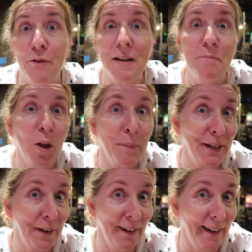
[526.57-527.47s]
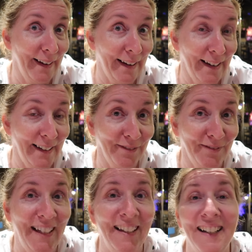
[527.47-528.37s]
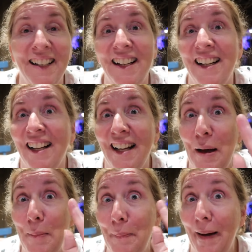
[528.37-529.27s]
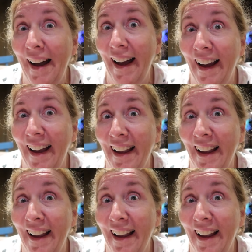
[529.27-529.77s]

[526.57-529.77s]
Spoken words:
green blobby guy again. Bye!